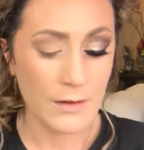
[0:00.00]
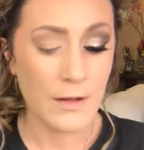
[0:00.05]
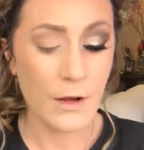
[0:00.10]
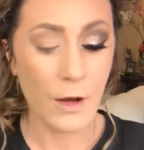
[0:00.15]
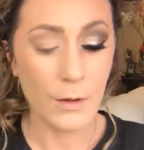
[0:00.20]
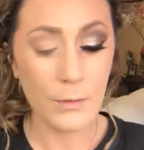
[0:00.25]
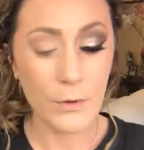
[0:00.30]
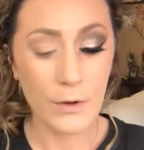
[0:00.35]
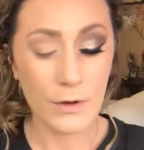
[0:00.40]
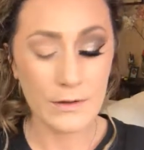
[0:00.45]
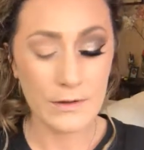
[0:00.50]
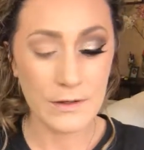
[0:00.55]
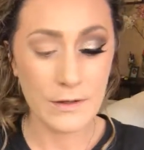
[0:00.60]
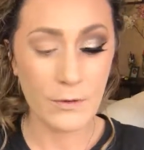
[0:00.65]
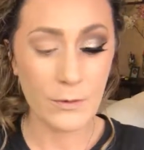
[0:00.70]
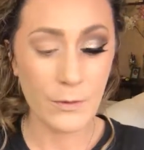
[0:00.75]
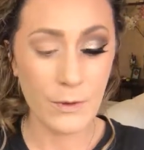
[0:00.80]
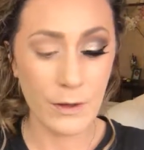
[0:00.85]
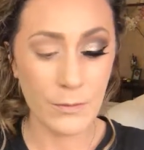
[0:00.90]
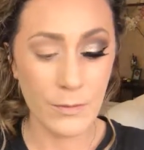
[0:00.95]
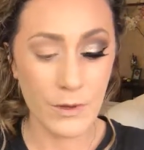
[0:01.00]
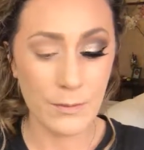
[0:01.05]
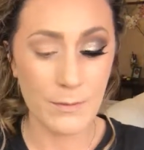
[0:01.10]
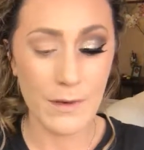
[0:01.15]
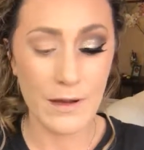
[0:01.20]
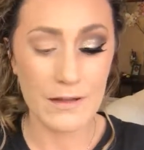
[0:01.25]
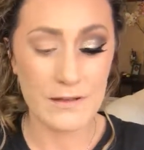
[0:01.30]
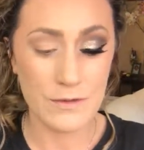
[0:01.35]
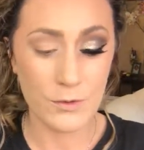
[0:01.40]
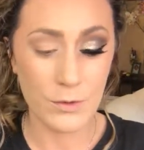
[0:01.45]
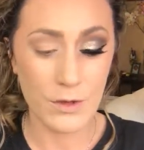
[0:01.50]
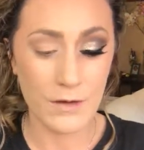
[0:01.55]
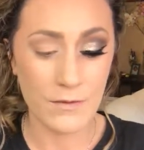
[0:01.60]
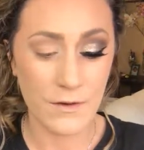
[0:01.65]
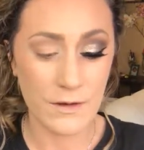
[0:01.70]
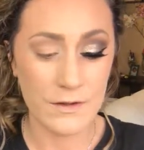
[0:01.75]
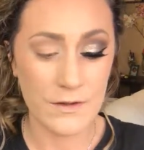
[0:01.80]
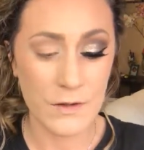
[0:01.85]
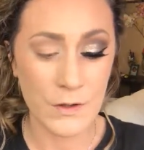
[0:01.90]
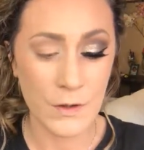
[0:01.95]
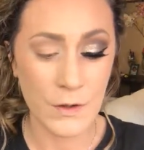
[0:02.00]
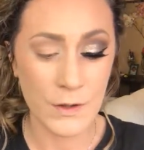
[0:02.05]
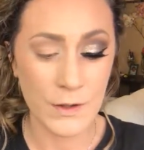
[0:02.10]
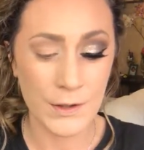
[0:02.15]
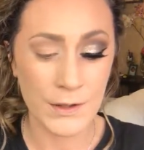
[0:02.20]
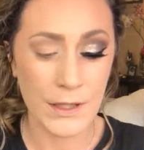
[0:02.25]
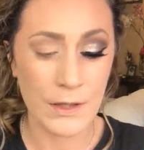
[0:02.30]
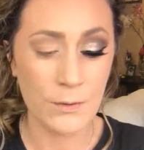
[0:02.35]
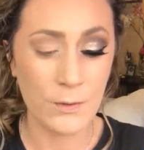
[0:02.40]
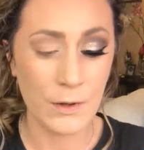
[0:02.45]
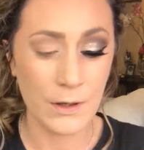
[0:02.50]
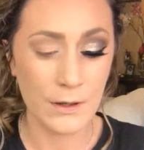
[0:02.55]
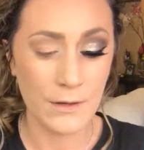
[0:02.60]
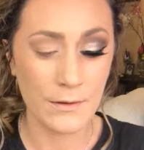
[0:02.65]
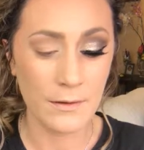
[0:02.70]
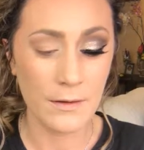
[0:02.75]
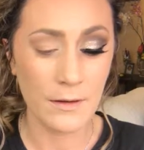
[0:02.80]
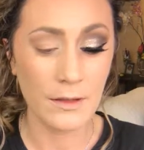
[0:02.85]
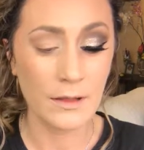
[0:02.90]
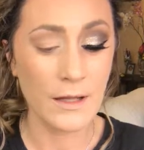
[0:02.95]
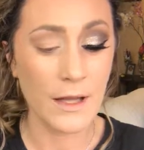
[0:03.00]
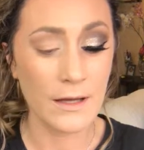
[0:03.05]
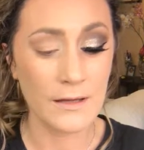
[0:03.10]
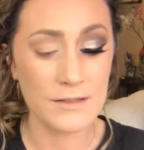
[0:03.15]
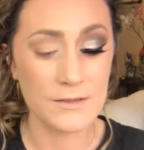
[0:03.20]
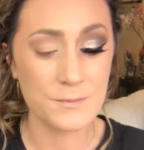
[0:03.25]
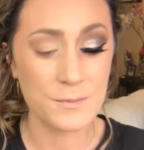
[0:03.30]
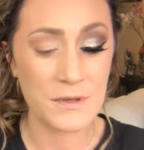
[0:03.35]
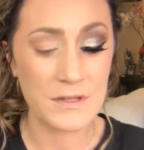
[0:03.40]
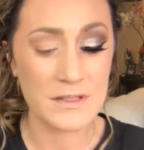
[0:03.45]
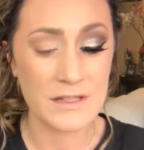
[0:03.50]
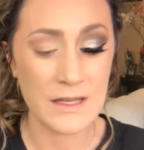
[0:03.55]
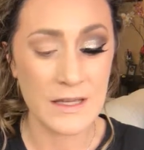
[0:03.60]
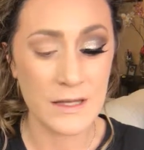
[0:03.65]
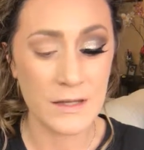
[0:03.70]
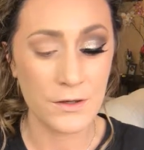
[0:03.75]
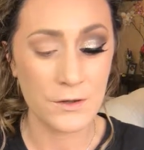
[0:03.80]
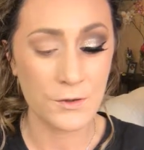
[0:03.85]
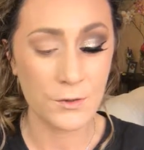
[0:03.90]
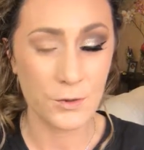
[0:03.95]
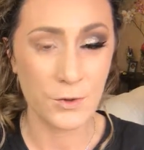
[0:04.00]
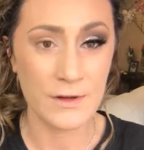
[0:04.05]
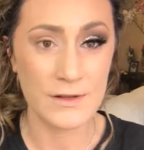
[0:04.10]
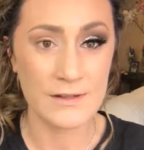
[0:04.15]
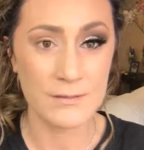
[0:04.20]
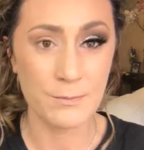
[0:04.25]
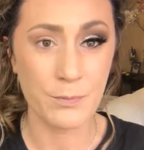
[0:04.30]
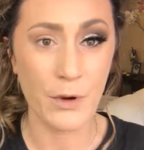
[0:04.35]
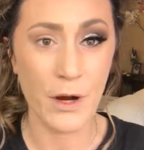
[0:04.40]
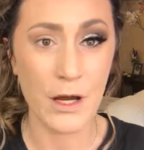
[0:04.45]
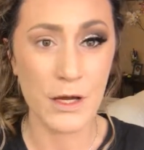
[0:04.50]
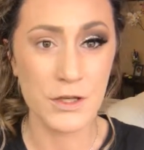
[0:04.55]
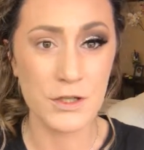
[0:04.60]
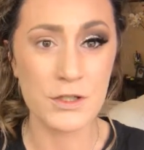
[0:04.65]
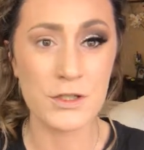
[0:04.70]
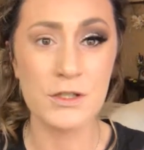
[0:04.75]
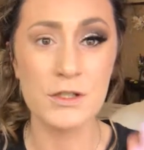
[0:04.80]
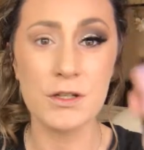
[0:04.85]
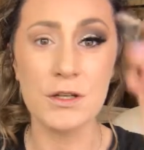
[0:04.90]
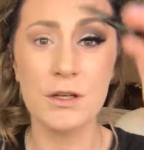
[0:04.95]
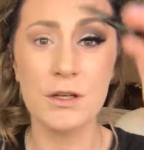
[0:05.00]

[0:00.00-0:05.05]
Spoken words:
Now I'm going to go in with my Zoeva 231 Luxe Petite Crease Brush,